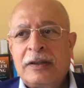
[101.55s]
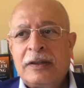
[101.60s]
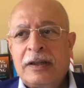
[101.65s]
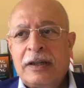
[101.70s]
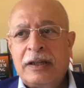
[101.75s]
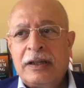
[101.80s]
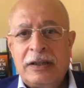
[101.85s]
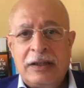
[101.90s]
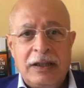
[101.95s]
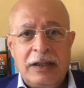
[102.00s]

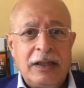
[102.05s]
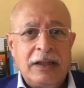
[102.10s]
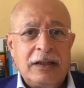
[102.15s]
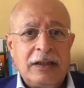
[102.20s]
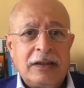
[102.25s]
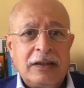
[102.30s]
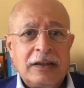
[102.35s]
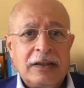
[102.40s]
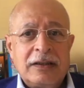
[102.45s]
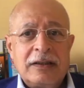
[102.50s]

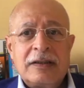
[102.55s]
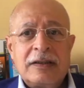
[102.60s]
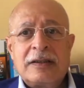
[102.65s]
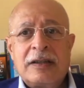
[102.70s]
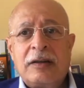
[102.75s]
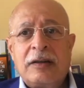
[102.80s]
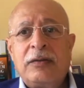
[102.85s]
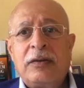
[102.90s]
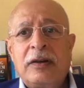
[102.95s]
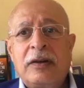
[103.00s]
Indeed,
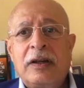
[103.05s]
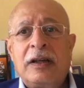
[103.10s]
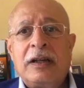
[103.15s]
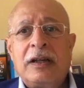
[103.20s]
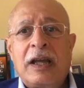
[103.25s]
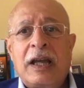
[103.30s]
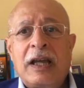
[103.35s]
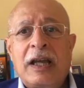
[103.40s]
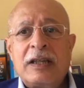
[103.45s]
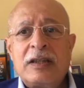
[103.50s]
several
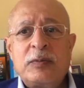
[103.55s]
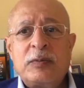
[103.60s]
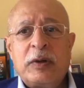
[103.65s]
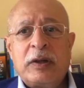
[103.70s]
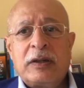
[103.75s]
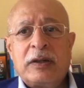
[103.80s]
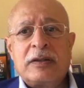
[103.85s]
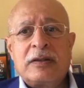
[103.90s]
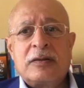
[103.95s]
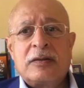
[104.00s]

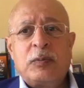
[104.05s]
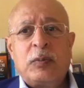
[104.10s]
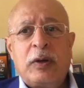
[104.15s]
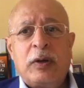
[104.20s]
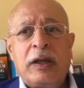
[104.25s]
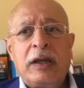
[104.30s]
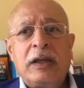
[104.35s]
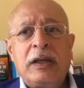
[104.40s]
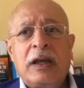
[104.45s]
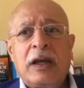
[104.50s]
aspects
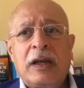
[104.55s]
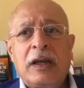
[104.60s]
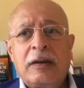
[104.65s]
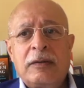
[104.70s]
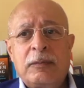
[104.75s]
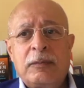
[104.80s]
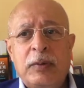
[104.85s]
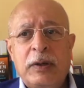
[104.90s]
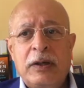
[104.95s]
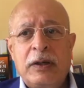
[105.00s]
play
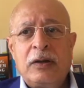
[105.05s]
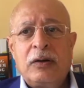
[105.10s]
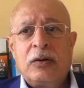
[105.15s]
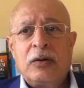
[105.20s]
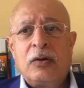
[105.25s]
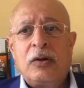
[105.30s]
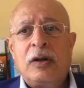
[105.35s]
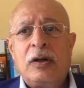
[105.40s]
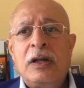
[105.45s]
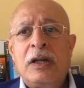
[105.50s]
a big
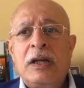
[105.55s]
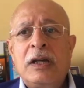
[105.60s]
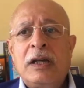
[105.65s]
role